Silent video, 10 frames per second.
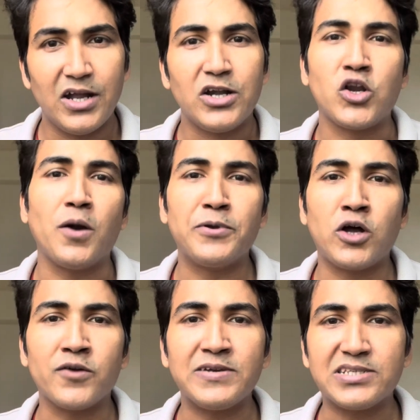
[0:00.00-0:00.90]
Now
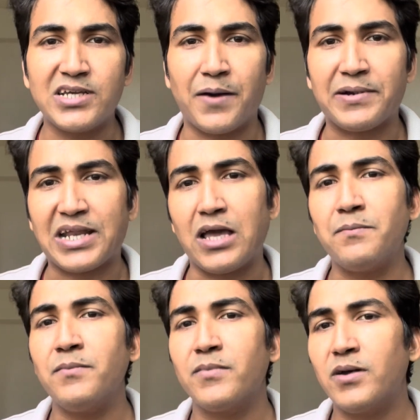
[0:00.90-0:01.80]
without wasting our
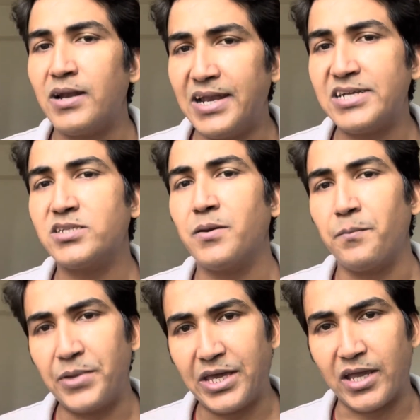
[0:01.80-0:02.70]
time, let's
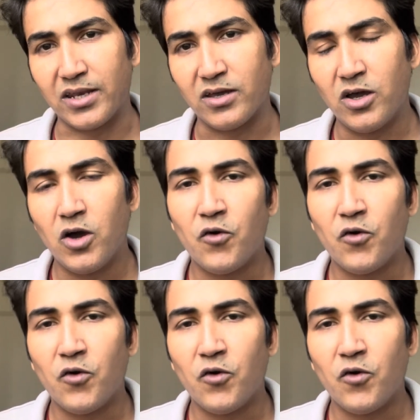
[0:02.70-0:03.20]
begin.